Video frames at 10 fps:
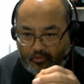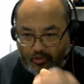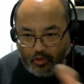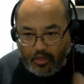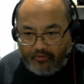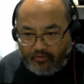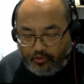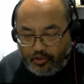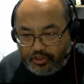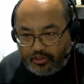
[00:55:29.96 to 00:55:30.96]
You have a
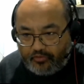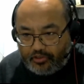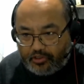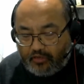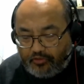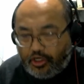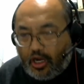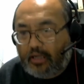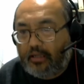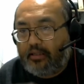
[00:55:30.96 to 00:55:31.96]
version of yourself,
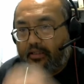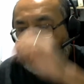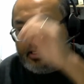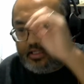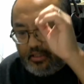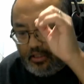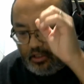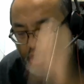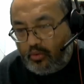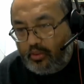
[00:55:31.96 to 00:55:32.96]
Jock, that's
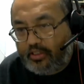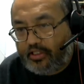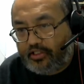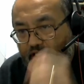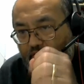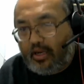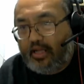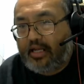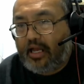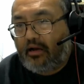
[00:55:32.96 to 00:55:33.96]
coexisting
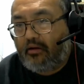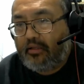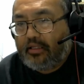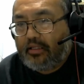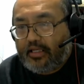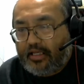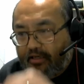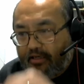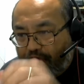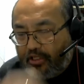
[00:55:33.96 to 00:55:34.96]
right now
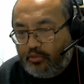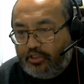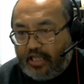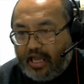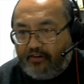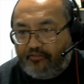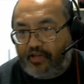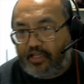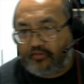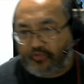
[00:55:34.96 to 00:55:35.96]
in a frequency out of
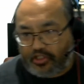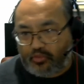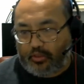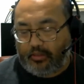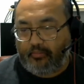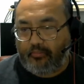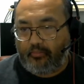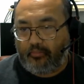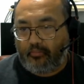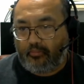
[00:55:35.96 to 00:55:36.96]
phase of this one.
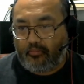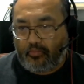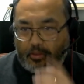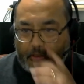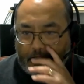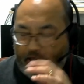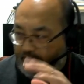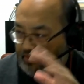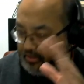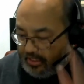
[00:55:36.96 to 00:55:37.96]
You
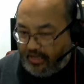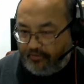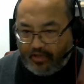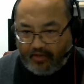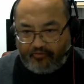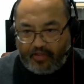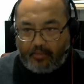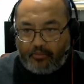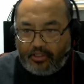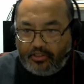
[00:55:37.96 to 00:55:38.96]
have life, you have
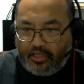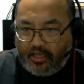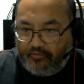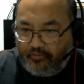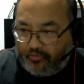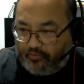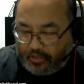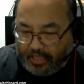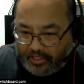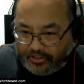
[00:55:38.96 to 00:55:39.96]
families, you have
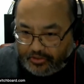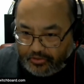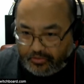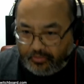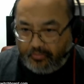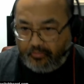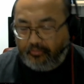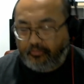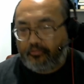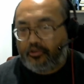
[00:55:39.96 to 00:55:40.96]
vocations,
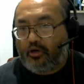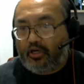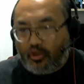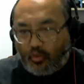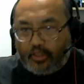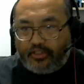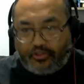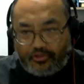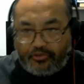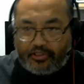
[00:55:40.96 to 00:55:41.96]
you're on a quest
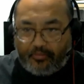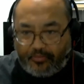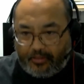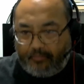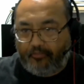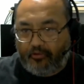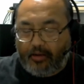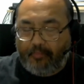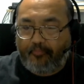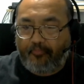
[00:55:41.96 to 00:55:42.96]
to do something, right?